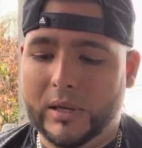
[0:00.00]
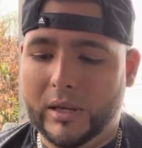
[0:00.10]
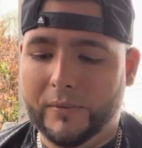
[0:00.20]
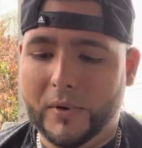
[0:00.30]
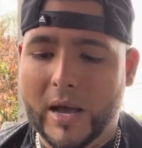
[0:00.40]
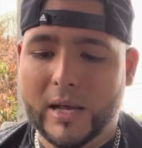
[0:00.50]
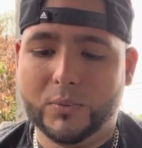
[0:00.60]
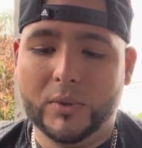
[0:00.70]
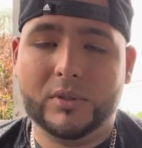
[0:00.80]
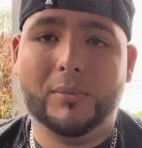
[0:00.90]
If you guys
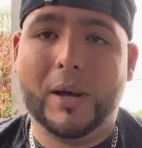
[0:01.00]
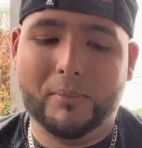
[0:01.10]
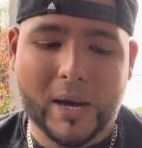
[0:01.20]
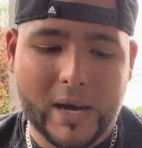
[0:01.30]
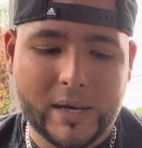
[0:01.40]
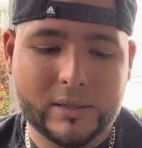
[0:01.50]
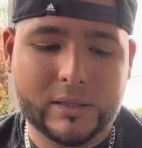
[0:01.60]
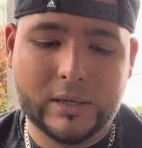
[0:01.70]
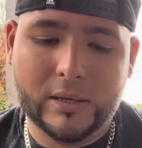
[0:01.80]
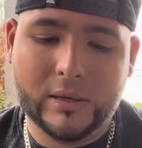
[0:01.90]
want some
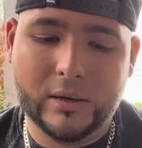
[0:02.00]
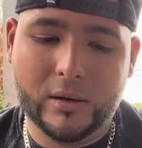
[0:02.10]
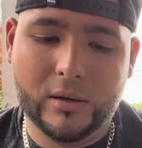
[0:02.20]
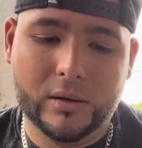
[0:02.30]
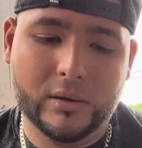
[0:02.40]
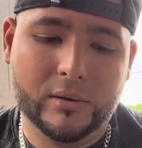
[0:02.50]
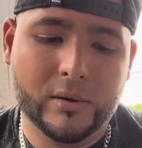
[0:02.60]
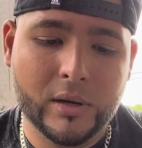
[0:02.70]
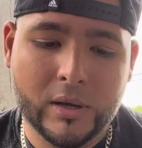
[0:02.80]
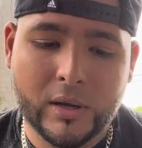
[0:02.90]
advice on
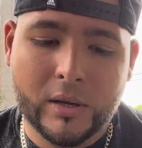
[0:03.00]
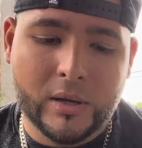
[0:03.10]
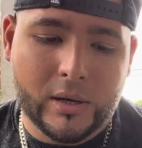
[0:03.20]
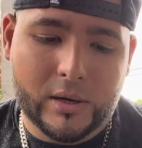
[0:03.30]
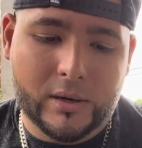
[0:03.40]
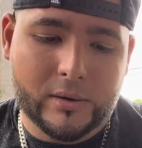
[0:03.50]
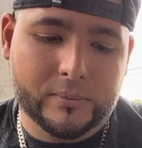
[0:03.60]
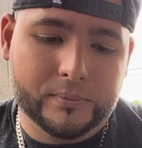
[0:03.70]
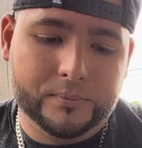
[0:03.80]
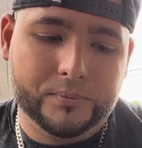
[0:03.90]

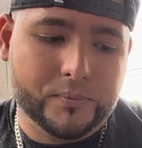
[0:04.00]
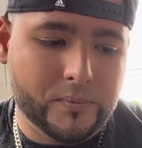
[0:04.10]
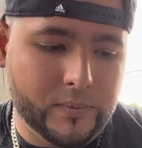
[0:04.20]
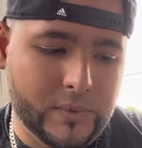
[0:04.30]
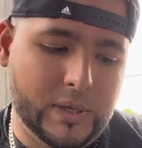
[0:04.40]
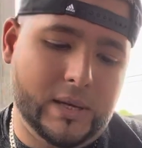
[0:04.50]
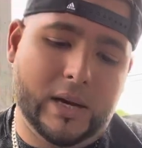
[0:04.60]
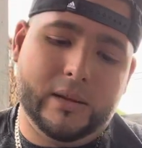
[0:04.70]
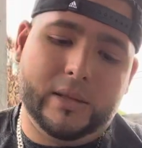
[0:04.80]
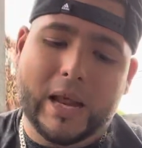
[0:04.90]
kind
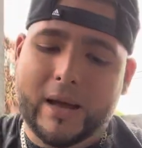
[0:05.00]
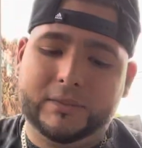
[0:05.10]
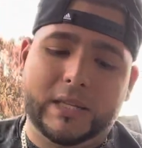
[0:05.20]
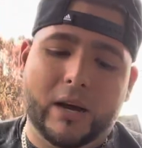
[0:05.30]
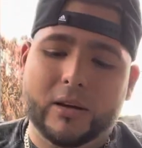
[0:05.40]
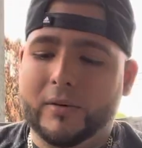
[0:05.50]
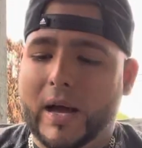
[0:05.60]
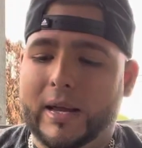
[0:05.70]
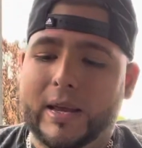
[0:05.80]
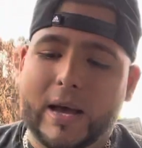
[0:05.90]
of the lifestyle
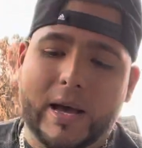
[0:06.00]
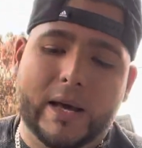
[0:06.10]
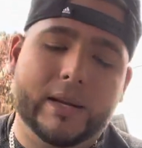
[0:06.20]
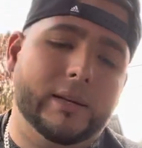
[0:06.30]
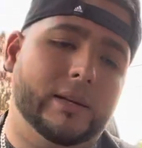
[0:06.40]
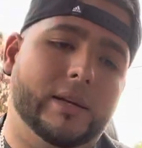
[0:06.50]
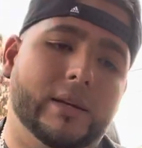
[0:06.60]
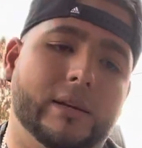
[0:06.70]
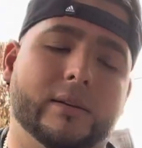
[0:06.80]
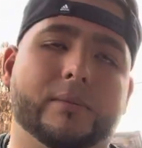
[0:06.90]
I got
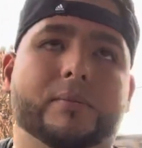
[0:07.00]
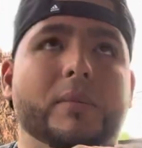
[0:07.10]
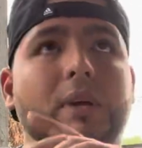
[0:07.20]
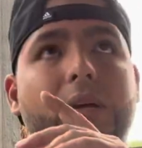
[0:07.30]
and